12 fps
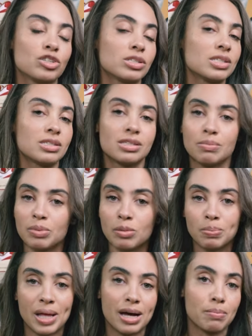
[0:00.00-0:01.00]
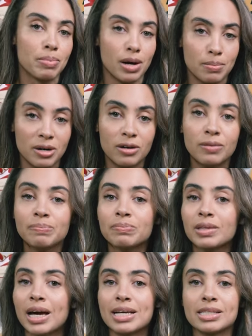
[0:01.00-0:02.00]
just simple black bomber
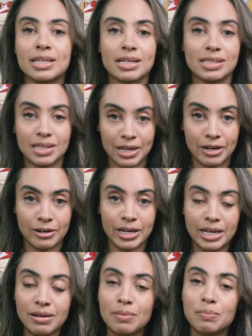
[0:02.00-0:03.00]
as a nice layering